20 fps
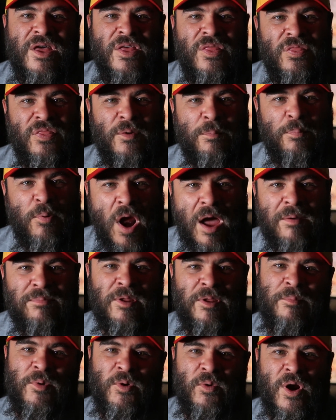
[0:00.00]
The
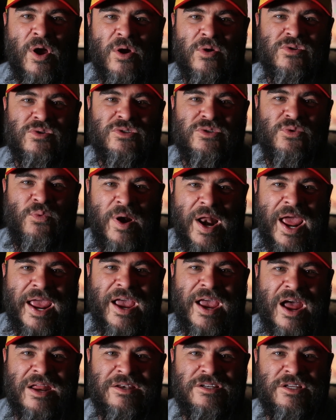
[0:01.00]
problem arose when I
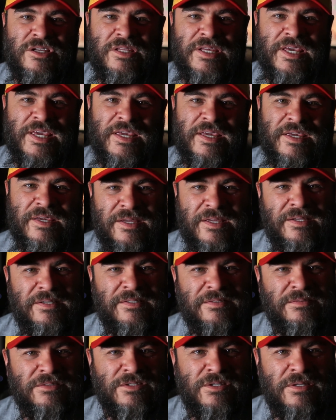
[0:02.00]
got to the
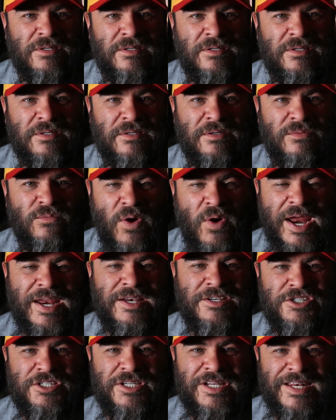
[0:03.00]

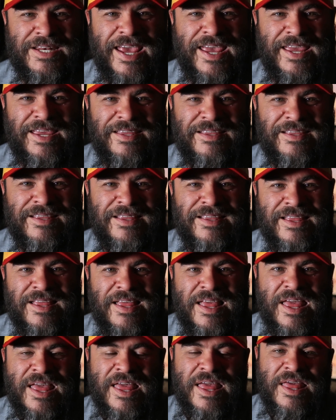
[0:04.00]
range today.
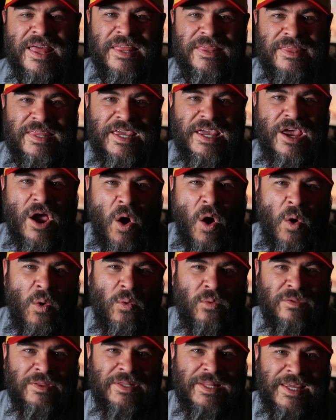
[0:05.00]
The
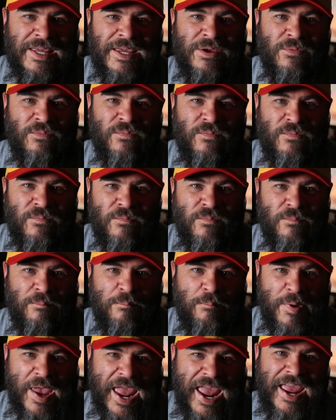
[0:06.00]
only
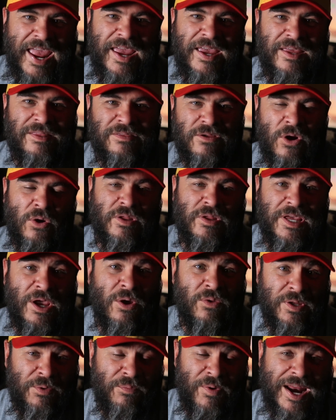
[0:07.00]
bay, or the
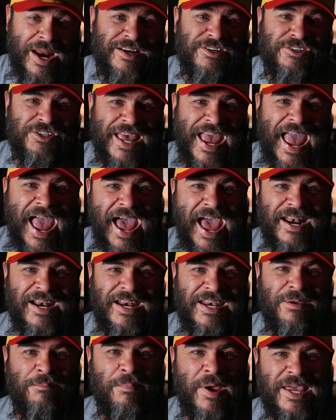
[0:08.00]
only range that had
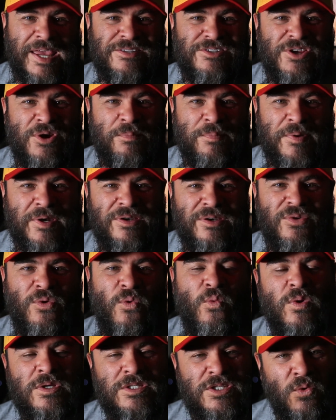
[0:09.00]
any bays open,
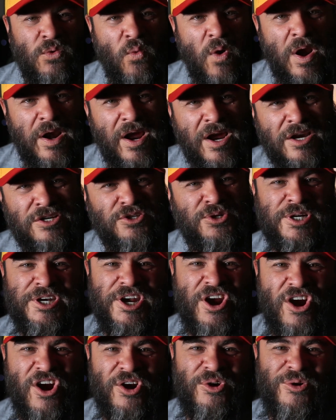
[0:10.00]
was the
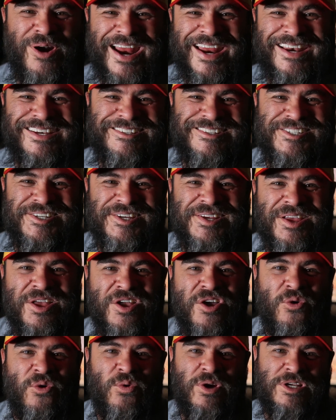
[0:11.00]
100-yard range,
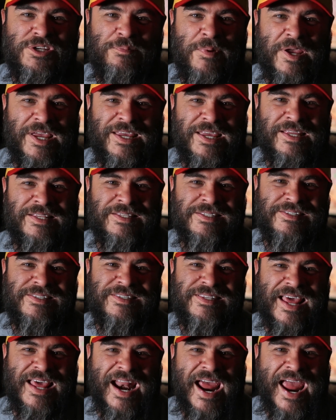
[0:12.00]
which means
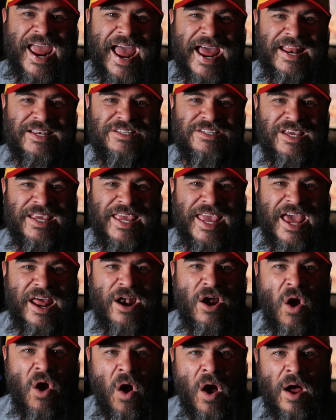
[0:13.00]
that I had to
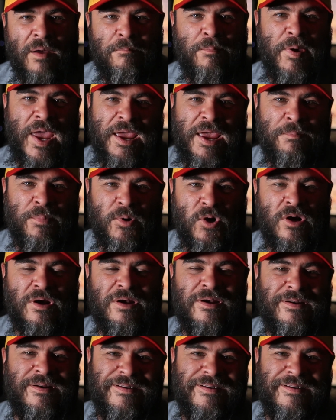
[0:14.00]
get on paper